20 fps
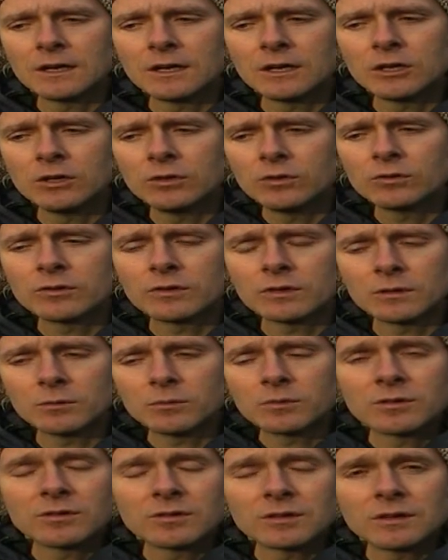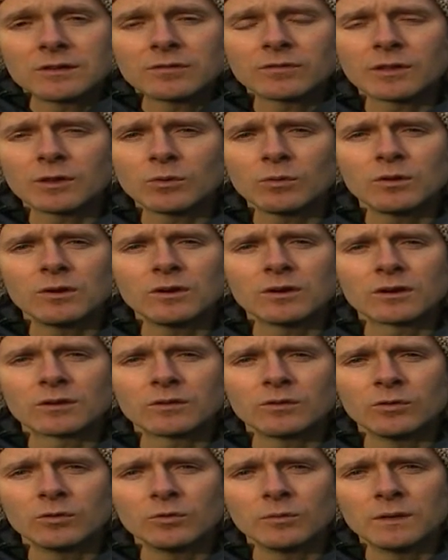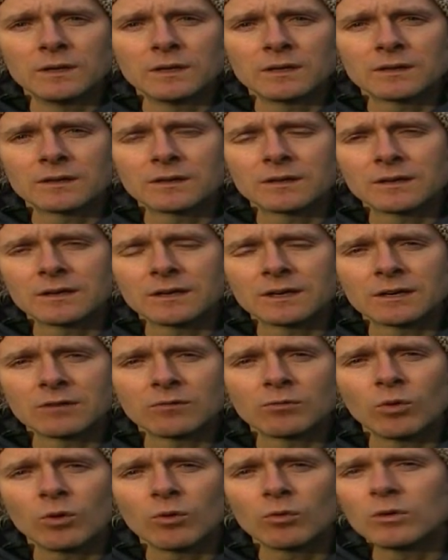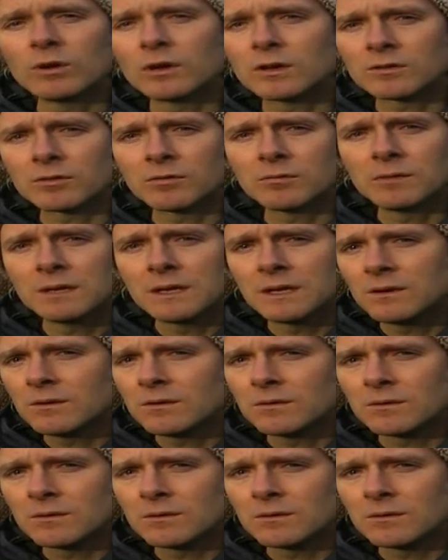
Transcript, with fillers: using them to see if they work for me. And what works for me,